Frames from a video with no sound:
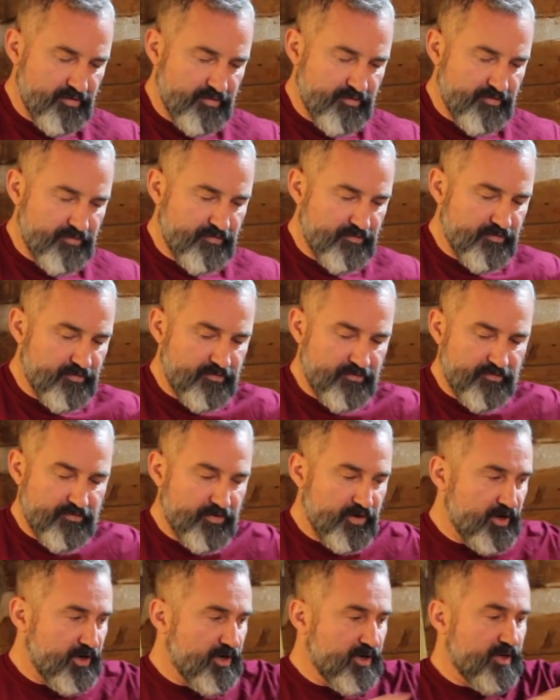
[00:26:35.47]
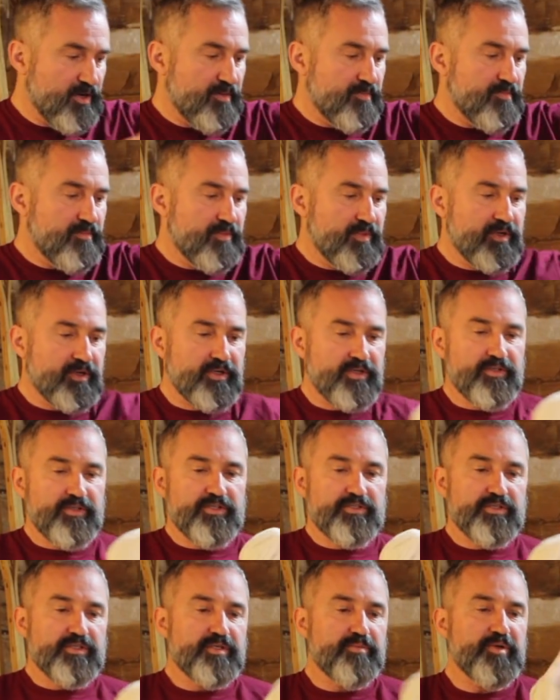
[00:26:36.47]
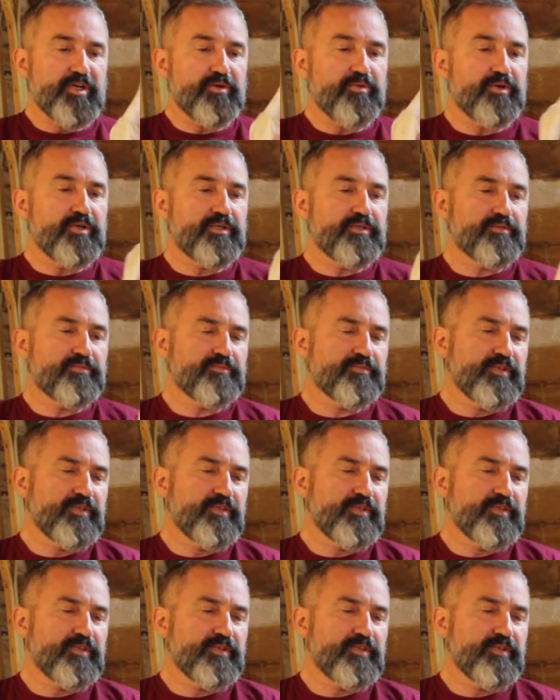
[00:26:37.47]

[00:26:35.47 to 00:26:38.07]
from, this is a big one.